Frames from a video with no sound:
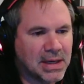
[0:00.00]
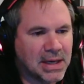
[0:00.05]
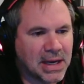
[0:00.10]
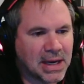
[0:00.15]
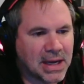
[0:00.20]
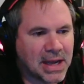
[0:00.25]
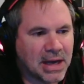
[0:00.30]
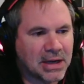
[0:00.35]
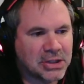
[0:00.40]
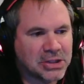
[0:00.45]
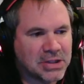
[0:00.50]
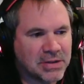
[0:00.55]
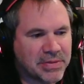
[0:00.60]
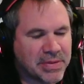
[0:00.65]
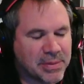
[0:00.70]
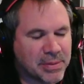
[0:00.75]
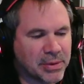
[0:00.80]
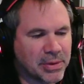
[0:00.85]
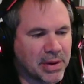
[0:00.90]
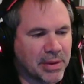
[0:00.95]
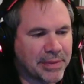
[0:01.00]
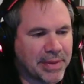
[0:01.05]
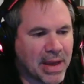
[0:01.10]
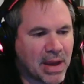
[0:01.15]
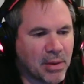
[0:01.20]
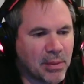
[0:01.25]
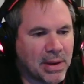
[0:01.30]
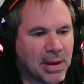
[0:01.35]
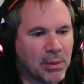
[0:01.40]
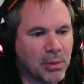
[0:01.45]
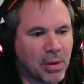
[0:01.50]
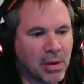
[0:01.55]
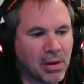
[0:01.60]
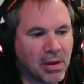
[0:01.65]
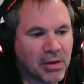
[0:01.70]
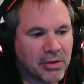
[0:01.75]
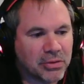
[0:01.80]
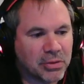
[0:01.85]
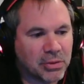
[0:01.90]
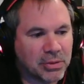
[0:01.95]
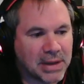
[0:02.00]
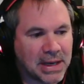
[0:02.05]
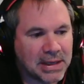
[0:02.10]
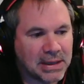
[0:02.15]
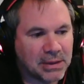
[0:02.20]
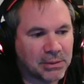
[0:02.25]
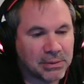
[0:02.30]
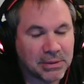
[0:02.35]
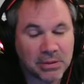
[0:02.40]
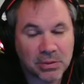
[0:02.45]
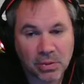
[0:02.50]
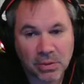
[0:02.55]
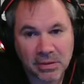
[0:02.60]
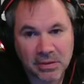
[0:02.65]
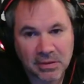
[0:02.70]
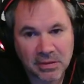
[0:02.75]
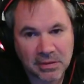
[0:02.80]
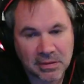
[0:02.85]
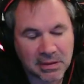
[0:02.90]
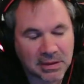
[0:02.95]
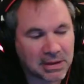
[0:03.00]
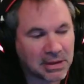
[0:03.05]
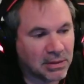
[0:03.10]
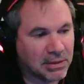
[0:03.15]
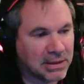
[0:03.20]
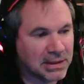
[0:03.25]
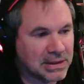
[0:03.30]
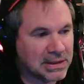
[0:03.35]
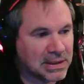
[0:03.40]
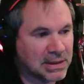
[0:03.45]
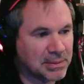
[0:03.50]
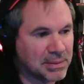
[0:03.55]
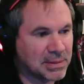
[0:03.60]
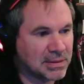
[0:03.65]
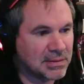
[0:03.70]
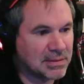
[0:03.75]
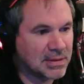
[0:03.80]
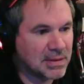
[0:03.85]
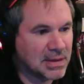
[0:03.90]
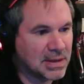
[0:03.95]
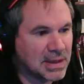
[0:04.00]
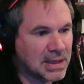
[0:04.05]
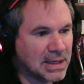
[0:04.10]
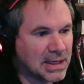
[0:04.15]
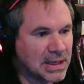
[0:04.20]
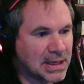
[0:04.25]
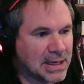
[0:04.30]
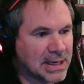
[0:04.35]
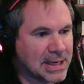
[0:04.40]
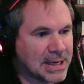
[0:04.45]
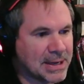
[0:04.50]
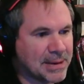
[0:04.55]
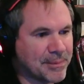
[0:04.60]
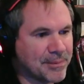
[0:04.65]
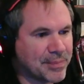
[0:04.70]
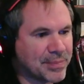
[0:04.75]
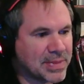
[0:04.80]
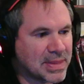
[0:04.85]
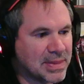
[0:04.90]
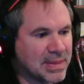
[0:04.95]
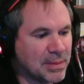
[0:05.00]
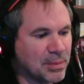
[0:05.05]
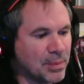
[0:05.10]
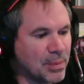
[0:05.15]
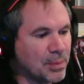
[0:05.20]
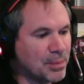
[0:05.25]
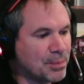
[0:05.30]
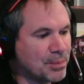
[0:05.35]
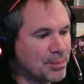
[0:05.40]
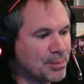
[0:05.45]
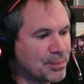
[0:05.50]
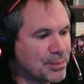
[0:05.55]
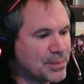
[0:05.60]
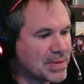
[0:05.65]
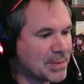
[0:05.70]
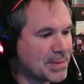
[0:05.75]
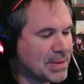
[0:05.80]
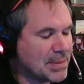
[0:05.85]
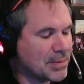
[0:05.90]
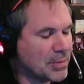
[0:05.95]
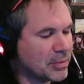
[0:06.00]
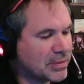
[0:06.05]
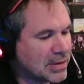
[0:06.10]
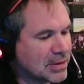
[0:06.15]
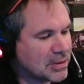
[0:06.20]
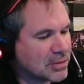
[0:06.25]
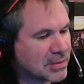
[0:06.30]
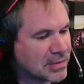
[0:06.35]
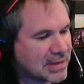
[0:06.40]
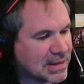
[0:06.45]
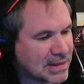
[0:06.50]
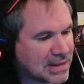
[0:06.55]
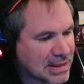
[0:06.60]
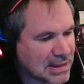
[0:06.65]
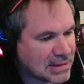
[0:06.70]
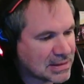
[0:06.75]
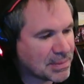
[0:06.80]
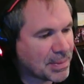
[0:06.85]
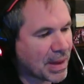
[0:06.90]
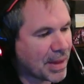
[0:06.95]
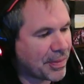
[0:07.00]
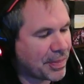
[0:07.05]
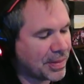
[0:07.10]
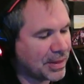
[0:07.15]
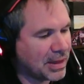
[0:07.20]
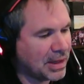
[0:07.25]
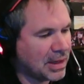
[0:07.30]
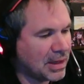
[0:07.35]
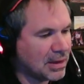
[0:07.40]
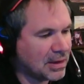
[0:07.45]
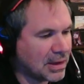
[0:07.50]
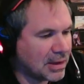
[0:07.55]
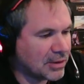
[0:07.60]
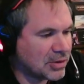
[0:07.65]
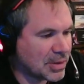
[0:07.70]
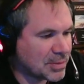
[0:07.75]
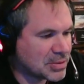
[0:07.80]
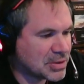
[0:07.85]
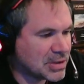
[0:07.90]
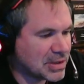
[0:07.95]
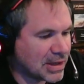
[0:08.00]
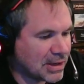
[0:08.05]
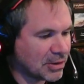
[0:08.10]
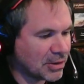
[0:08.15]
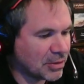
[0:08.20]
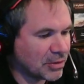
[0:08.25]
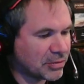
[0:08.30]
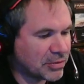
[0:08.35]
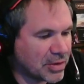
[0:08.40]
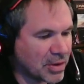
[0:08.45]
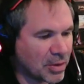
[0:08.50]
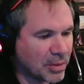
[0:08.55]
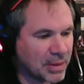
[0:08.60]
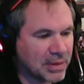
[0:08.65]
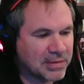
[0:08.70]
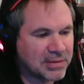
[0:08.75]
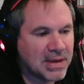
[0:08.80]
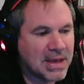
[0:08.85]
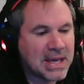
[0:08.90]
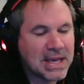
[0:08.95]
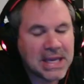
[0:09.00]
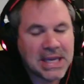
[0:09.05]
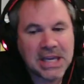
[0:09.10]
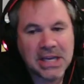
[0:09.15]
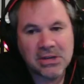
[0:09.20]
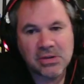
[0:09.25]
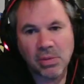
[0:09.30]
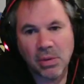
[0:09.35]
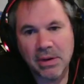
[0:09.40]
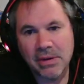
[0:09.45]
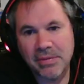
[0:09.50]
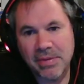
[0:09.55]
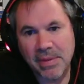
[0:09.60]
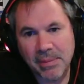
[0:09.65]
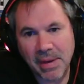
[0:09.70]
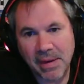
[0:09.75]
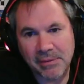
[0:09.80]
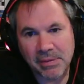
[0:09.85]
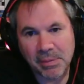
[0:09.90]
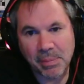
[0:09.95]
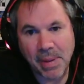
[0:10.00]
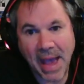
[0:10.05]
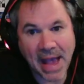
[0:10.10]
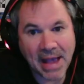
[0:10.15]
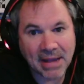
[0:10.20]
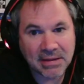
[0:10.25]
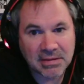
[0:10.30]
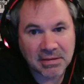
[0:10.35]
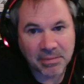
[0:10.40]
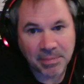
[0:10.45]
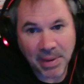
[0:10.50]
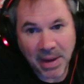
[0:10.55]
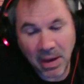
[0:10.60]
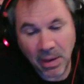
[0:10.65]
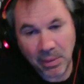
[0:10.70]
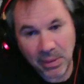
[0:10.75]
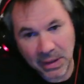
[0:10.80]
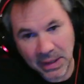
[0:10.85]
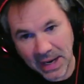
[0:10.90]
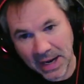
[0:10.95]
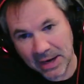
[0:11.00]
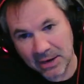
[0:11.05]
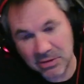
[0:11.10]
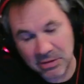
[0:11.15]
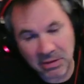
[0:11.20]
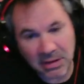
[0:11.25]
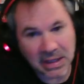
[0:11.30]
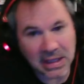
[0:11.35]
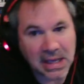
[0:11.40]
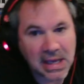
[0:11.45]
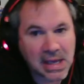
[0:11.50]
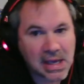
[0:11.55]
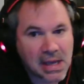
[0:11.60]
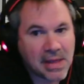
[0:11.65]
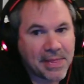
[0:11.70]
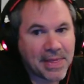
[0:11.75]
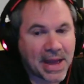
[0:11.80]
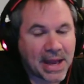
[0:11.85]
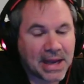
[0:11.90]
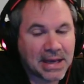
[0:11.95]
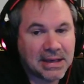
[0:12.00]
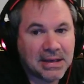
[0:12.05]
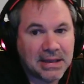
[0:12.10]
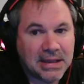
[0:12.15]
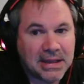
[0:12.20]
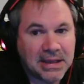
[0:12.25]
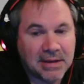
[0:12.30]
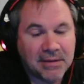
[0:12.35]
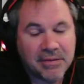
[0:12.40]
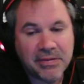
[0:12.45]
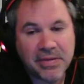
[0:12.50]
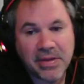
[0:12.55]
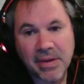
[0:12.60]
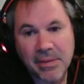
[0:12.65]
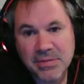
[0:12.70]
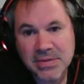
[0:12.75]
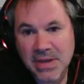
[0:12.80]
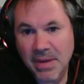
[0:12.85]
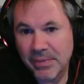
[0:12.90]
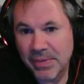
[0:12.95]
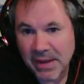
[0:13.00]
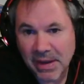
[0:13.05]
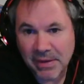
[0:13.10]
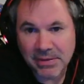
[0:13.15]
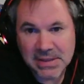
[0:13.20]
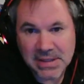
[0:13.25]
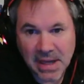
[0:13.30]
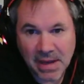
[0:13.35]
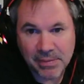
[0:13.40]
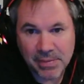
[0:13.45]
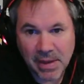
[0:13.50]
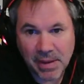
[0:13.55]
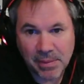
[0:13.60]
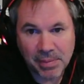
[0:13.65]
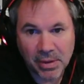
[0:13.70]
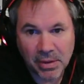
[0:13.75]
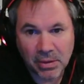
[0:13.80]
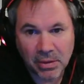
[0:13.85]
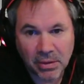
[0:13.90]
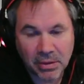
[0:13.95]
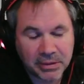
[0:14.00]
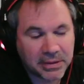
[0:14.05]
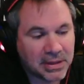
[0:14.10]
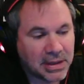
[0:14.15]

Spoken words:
kind of shift them around that way while also gaining resources and killing demons. The Some of the most interesting things about the Egyptian heroes, though, is each one of them have a passive power actually that give them something every time they build.